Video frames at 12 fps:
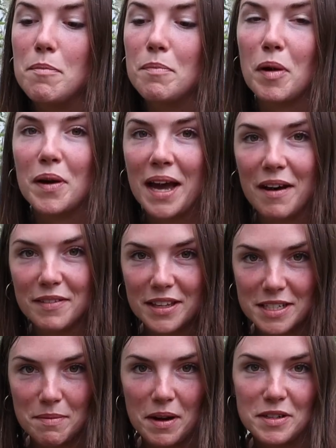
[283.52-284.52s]
block out the
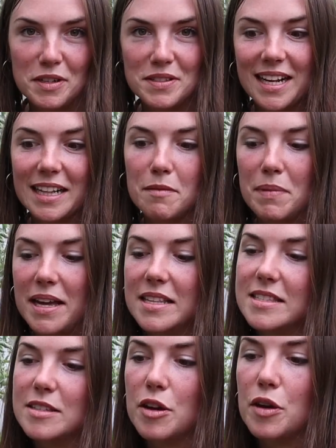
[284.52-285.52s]
tomatoes a little bit.
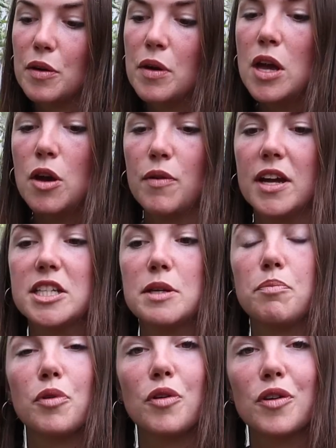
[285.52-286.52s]
So we actually
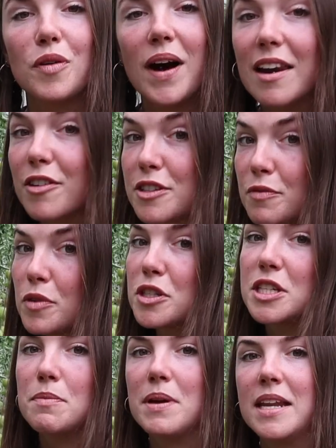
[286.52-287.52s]
brought quite a lot of wood
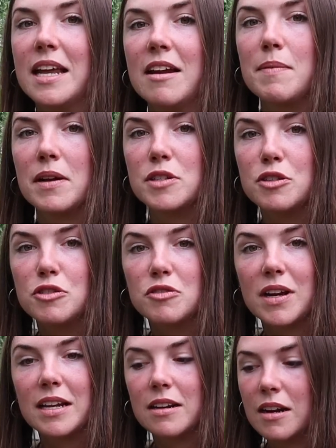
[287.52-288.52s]
chip in here, about 2
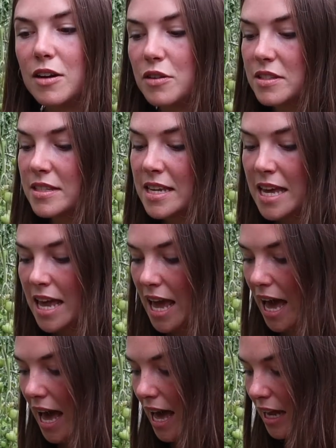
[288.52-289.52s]
trailer loads,
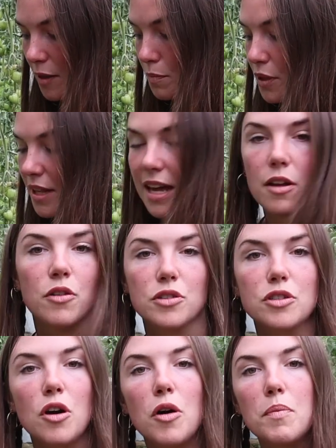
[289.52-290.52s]
and put that on
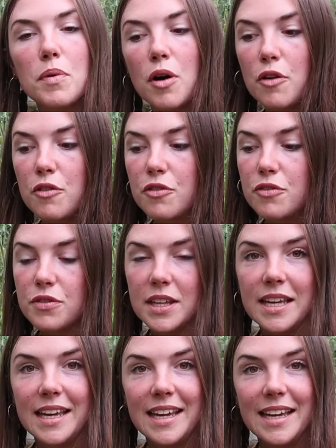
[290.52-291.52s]
top of
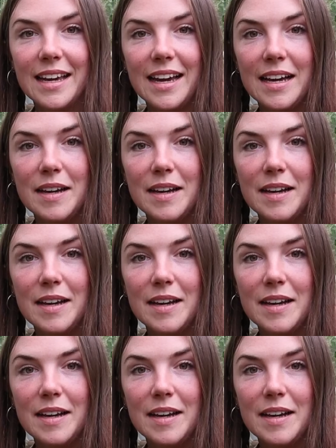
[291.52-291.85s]
the